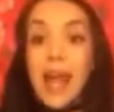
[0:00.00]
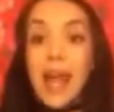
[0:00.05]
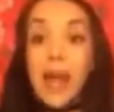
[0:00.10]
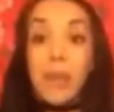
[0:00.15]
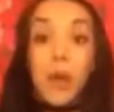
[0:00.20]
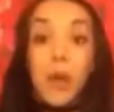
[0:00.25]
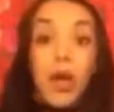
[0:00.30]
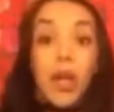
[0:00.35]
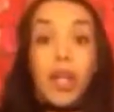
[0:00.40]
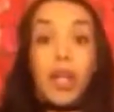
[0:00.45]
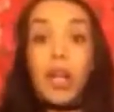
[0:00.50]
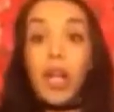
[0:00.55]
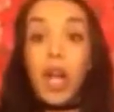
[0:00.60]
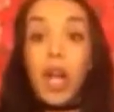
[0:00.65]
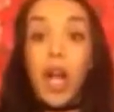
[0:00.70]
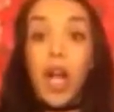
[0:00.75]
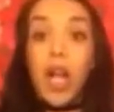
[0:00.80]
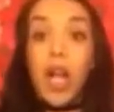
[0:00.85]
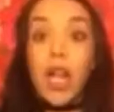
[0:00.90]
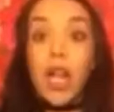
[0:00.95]
I partied
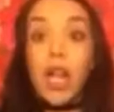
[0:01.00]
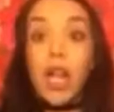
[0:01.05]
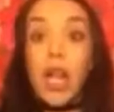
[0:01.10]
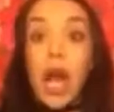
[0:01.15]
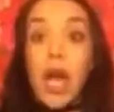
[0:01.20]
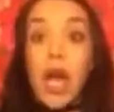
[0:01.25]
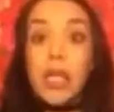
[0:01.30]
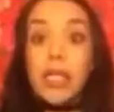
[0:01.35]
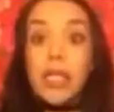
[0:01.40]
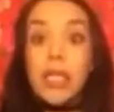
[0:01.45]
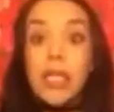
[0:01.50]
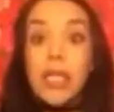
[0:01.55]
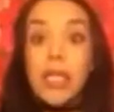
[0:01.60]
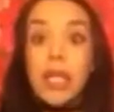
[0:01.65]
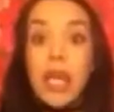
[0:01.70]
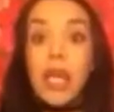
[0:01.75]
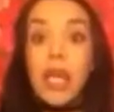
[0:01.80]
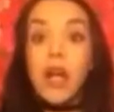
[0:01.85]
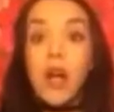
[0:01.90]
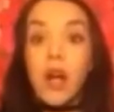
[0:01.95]
a lot,
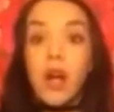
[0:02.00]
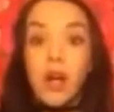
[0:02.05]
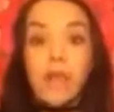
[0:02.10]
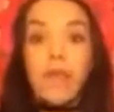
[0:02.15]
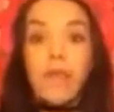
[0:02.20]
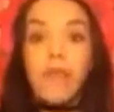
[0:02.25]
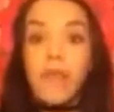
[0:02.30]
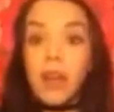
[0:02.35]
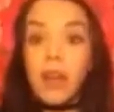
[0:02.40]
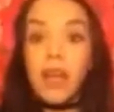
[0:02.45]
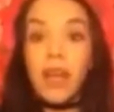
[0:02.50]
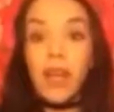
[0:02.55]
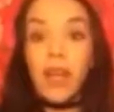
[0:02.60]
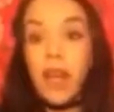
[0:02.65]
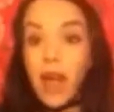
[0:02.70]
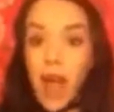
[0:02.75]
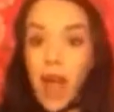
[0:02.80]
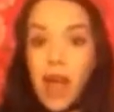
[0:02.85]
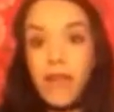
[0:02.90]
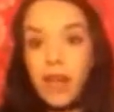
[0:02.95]
fucking
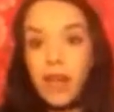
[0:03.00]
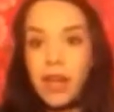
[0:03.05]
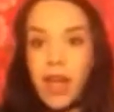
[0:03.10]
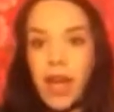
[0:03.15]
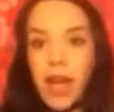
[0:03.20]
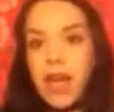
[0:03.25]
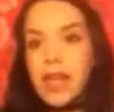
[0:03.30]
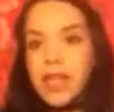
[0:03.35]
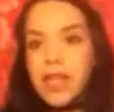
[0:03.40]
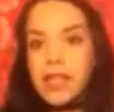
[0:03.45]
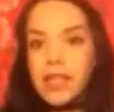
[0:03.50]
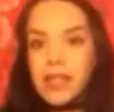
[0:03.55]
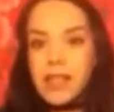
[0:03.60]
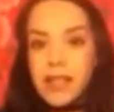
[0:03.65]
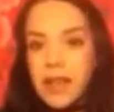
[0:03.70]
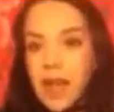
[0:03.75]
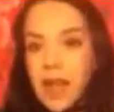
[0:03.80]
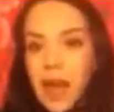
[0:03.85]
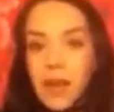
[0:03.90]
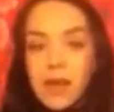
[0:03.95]
every night.
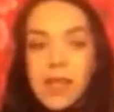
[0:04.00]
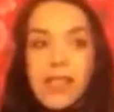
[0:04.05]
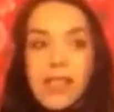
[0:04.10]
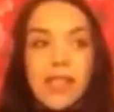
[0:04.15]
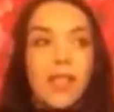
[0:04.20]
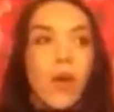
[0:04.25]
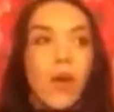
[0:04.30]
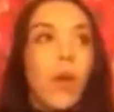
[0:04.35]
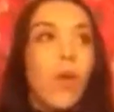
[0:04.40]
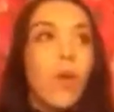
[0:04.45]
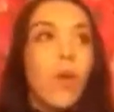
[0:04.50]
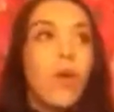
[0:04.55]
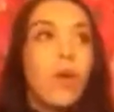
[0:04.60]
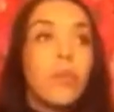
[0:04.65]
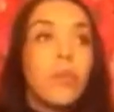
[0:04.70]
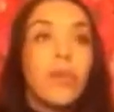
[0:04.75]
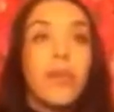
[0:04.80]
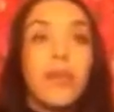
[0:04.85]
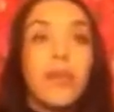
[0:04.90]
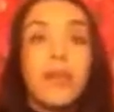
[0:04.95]
I was
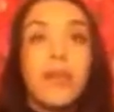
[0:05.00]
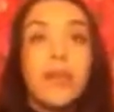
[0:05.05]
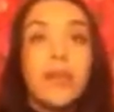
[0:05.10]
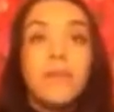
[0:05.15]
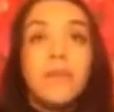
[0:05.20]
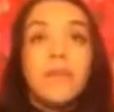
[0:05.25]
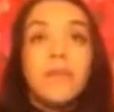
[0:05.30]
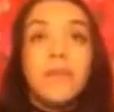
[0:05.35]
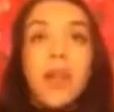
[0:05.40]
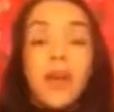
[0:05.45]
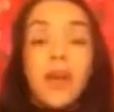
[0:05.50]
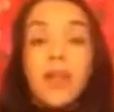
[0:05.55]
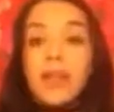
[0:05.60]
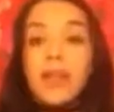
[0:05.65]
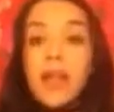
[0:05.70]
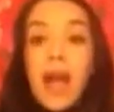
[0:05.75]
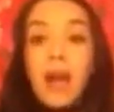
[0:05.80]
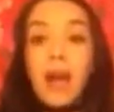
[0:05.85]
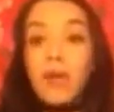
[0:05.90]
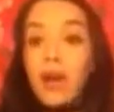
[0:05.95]
horrible. I was
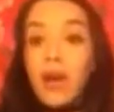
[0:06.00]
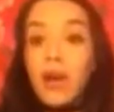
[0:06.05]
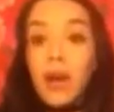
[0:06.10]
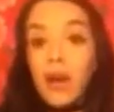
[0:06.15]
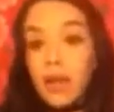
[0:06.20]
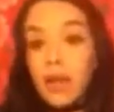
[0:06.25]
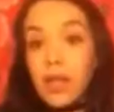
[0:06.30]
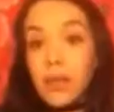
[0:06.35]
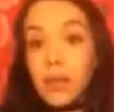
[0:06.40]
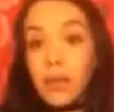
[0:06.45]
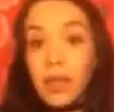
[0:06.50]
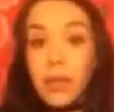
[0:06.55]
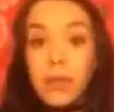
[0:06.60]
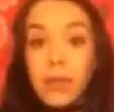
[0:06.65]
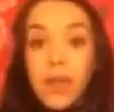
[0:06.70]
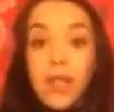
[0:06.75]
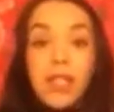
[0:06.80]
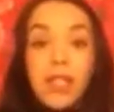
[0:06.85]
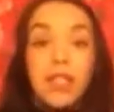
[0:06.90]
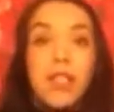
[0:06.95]
an alcoholic pretty
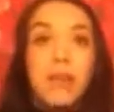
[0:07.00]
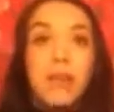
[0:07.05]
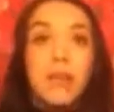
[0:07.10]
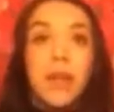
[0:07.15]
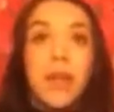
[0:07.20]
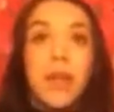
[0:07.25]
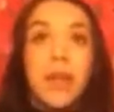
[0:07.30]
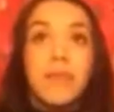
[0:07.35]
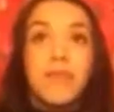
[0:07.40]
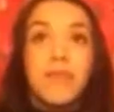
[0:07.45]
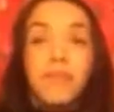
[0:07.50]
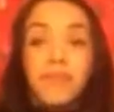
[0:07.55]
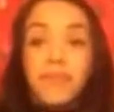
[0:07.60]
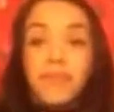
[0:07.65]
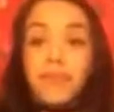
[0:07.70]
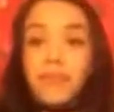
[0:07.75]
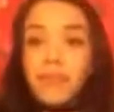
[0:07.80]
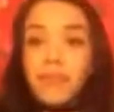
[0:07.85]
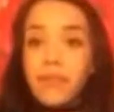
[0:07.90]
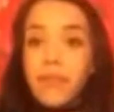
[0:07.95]
much, but
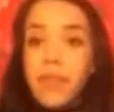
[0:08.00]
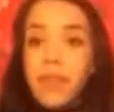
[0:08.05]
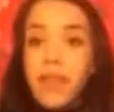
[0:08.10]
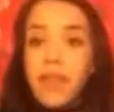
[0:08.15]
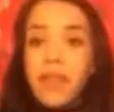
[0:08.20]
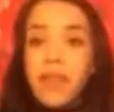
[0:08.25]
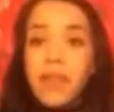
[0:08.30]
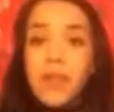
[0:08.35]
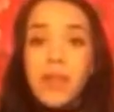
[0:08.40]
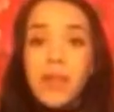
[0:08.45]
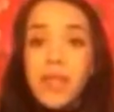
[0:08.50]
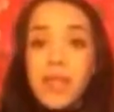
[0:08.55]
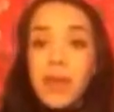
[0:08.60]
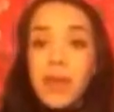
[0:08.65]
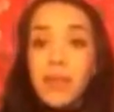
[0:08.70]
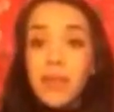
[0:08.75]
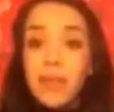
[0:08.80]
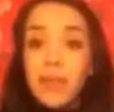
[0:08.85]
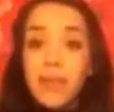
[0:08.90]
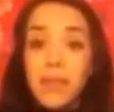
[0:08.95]
this was
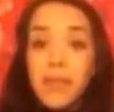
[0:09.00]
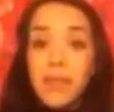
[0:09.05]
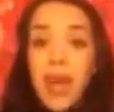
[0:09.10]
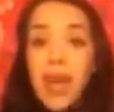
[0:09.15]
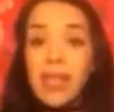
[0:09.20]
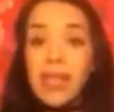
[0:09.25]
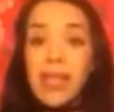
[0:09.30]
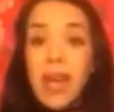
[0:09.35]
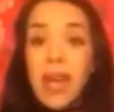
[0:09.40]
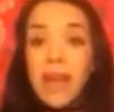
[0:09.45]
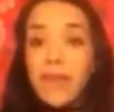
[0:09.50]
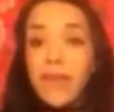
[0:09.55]
in that time.